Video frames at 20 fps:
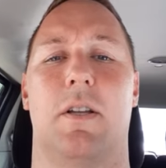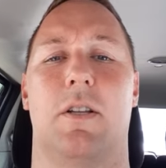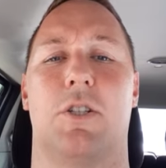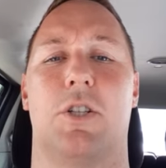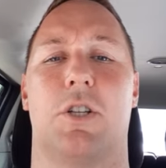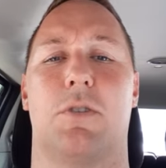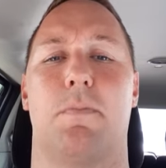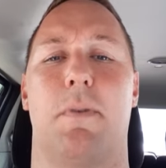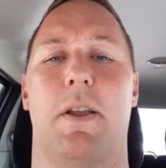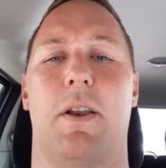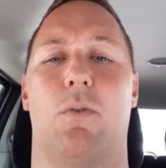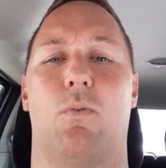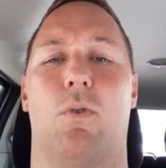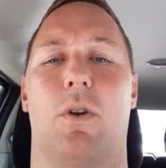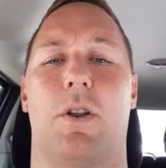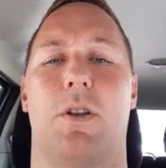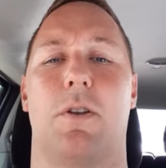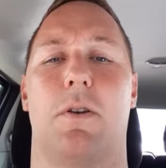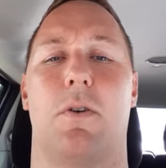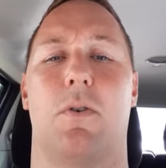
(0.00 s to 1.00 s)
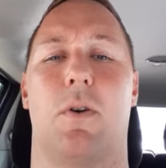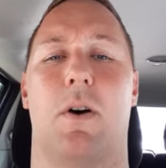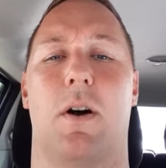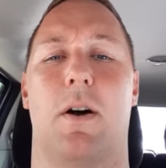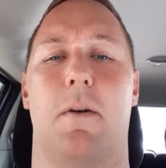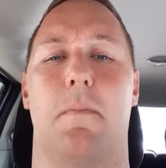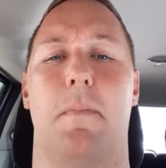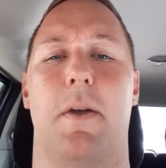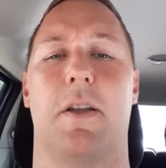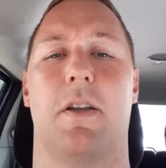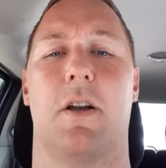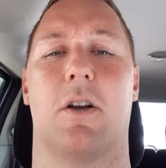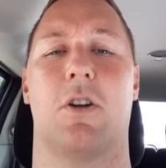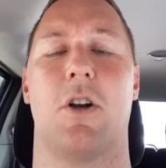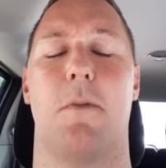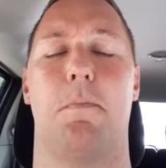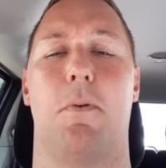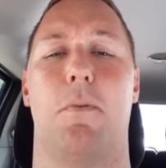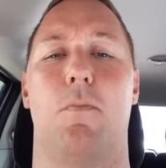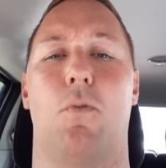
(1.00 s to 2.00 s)
Just made, wanted to uh, make a
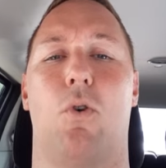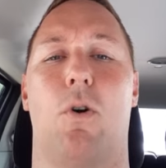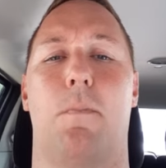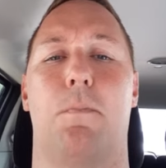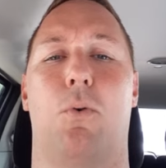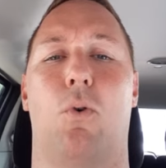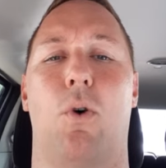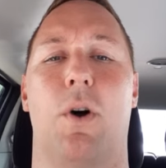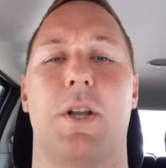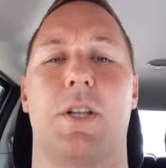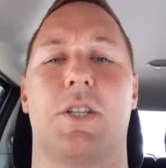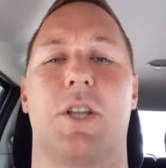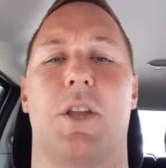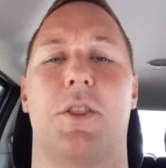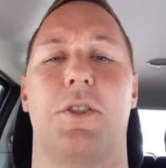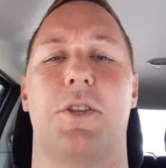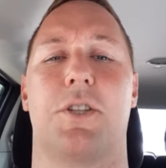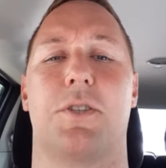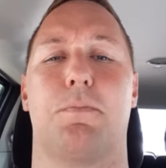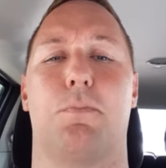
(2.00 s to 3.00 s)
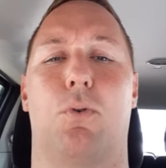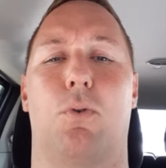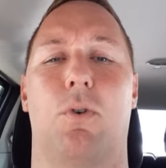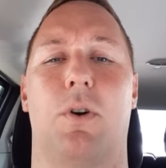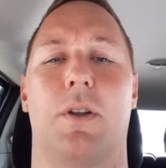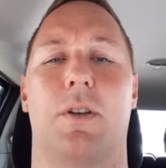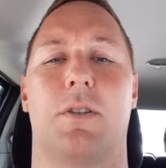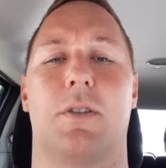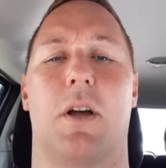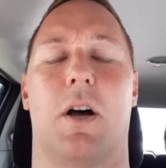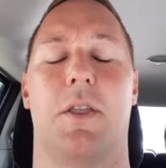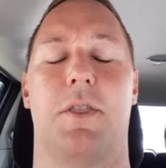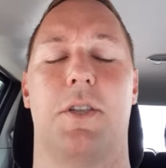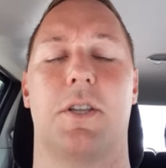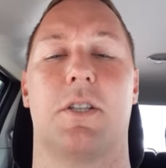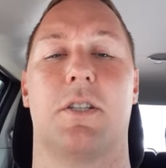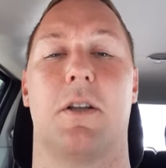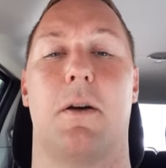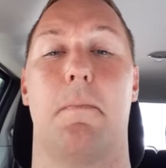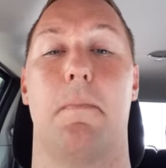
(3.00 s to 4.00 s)
couple more points on this point, on
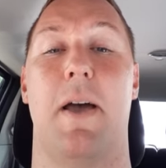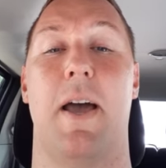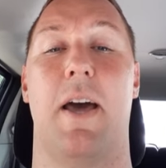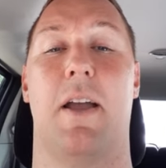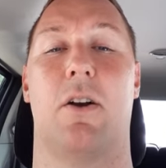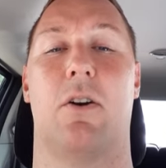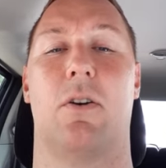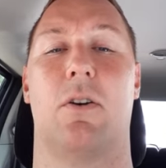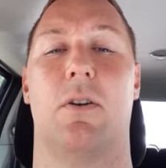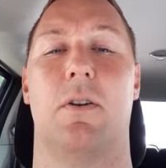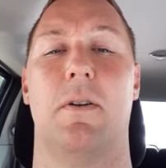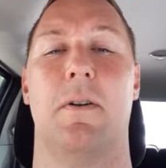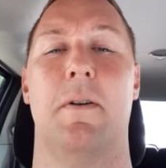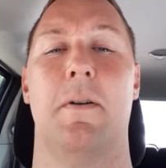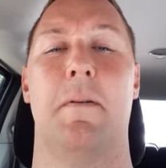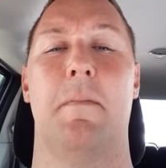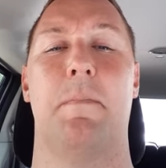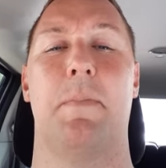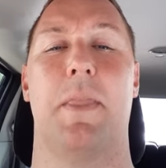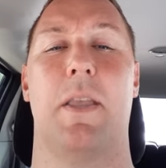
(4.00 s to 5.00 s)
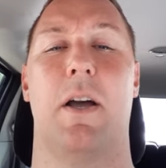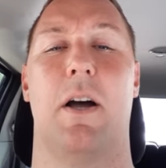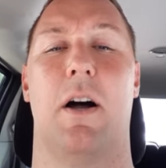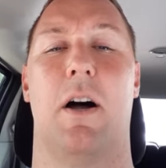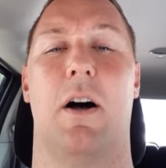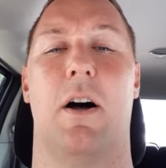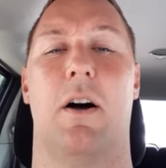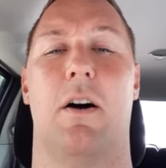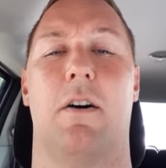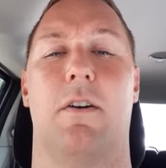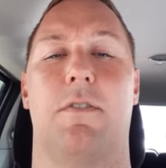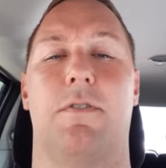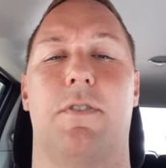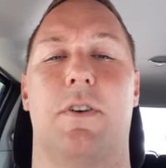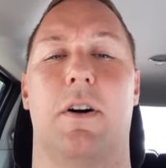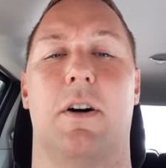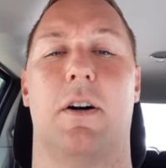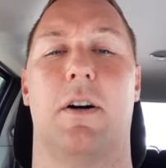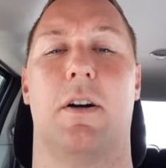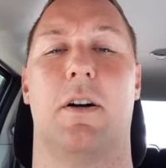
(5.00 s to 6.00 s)
this uh, matter
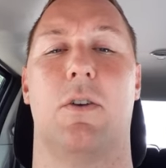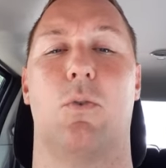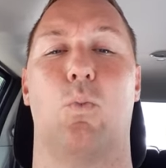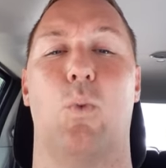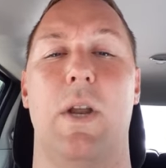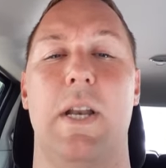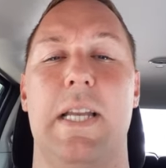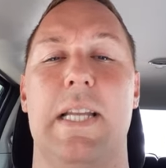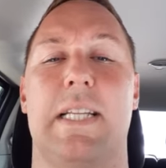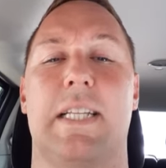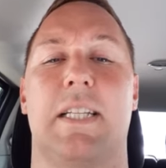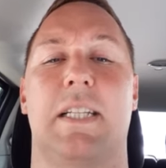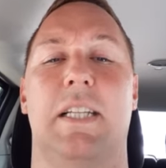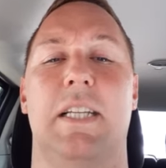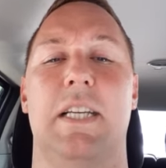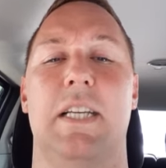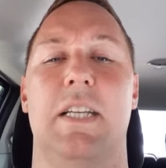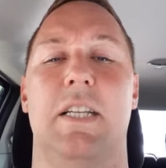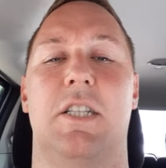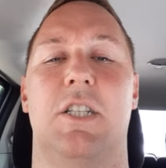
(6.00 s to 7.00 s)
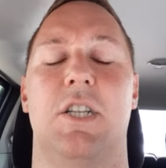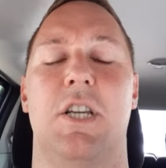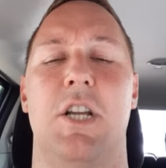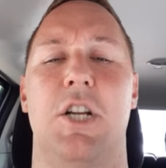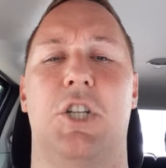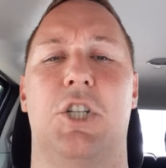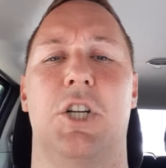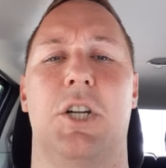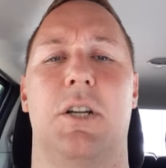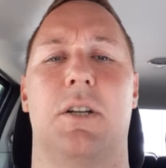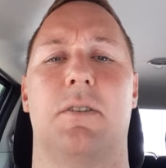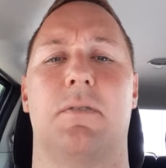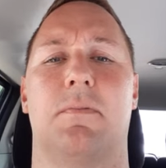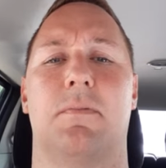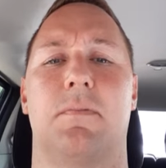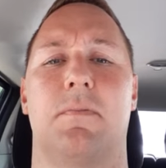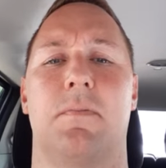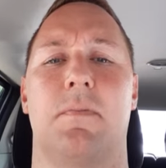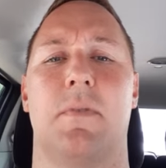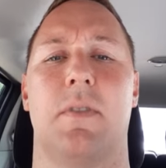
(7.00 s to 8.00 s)
of Witness Lee teaching
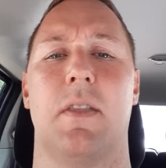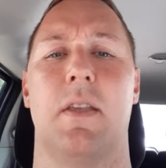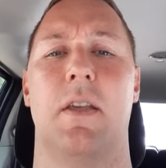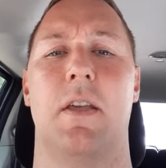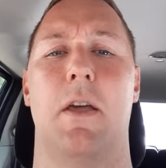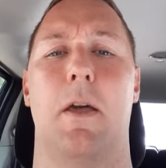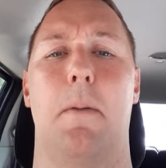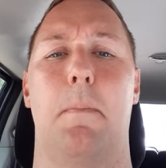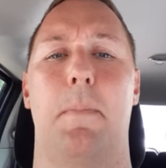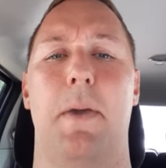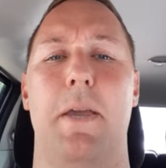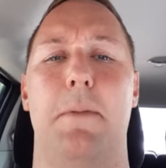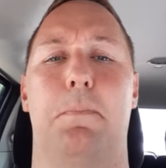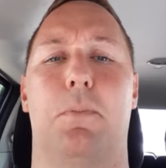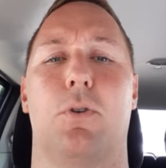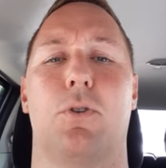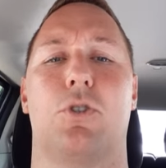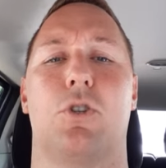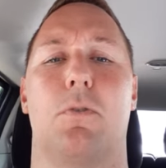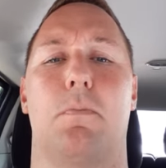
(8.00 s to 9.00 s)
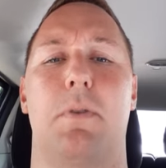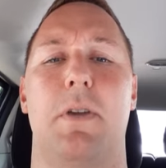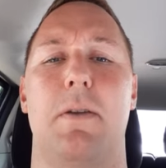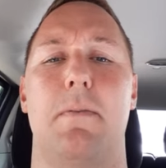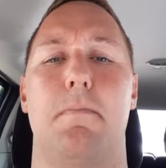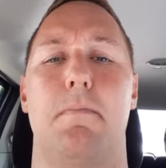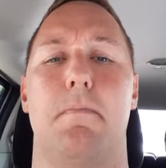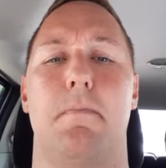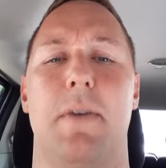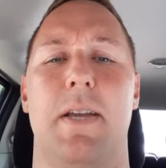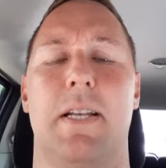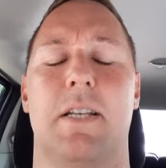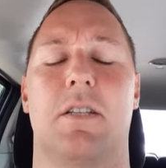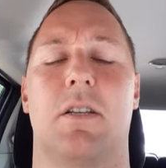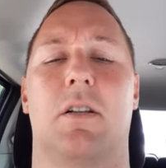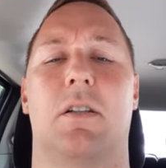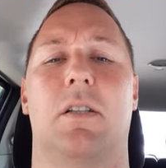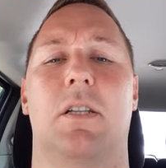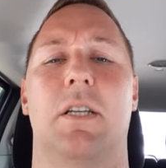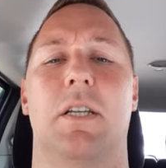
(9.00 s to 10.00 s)
people to be
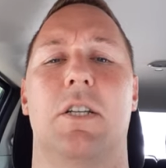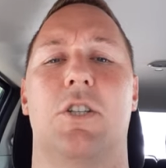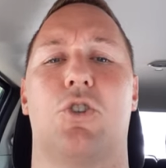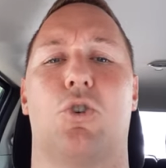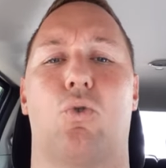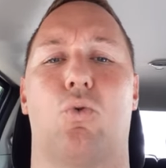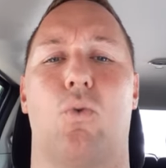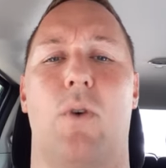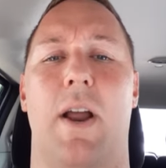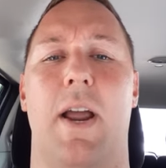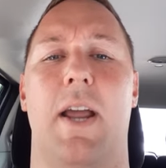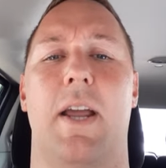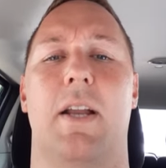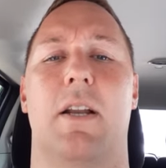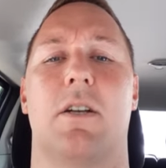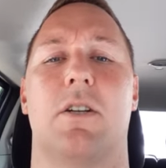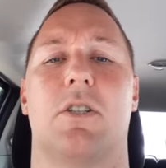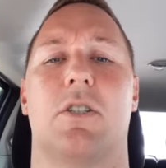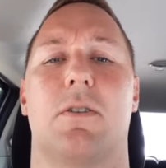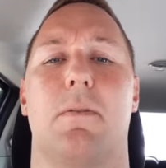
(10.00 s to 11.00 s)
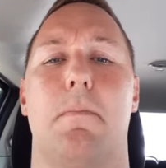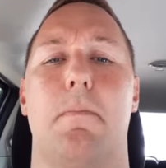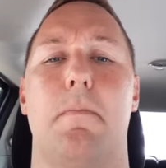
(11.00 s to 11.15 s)
mentally deranged,